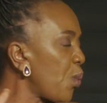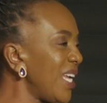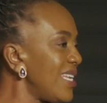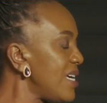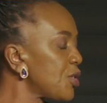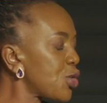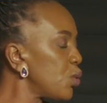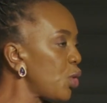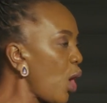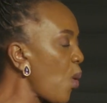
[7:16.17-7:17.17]
we need to
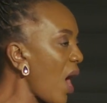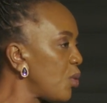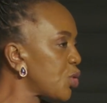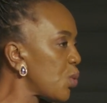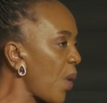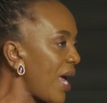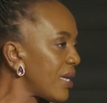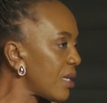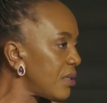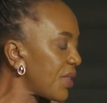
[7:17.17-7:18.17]
know how to
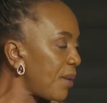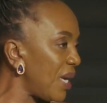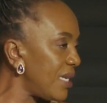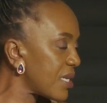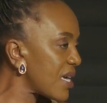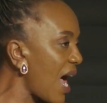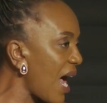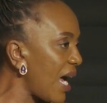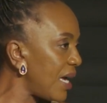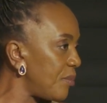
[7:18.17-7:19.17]
handle the
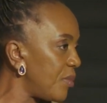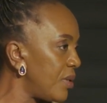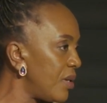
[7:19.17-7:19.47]
meantime.